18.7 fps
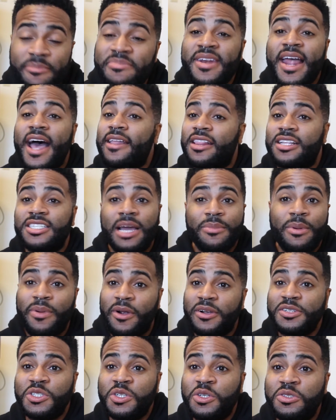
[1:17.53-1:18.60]
I'm not the type of
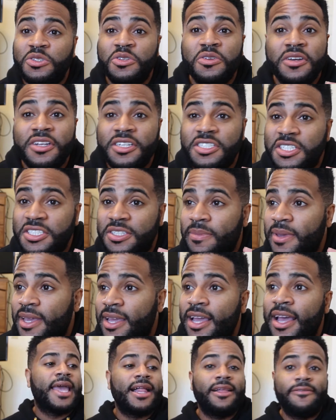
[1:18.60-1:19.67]
person who's going to just
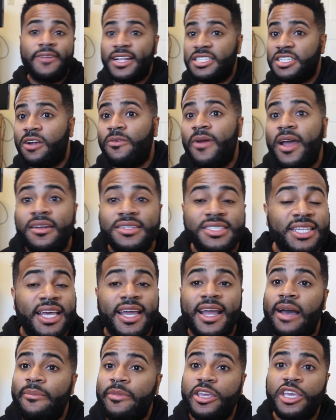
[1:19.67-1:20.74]
be gallivanting around
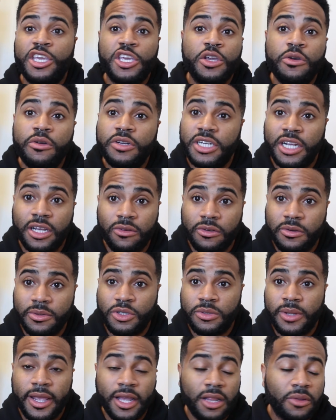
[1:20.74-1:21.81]
saying I'm a huge
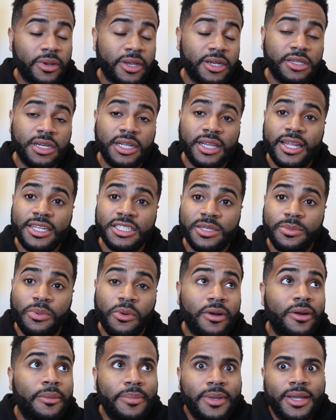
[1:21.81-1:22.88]
Hillary Clinton
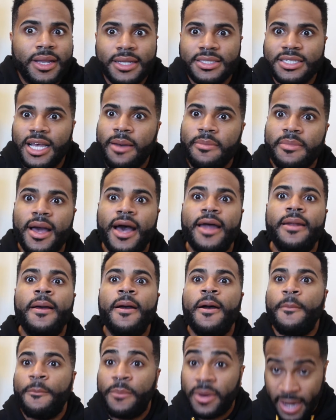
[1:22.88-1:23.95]
supporter, because I'm not.
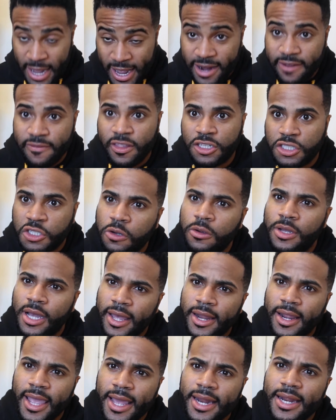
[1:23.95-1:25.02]
But out of the two
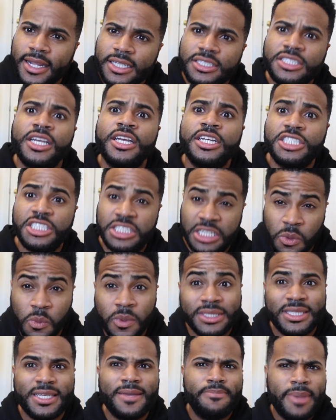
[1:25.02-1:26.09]
candidates, she
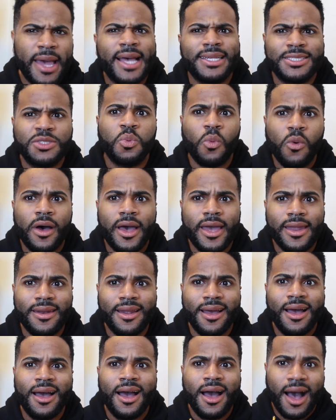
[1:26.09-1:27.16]
was the best
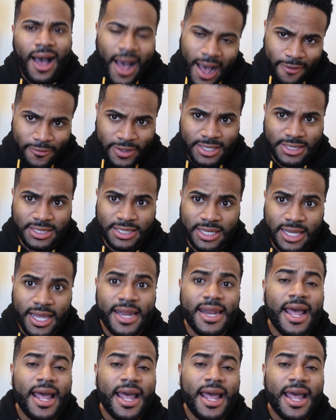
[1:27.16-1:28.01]
one, obviously.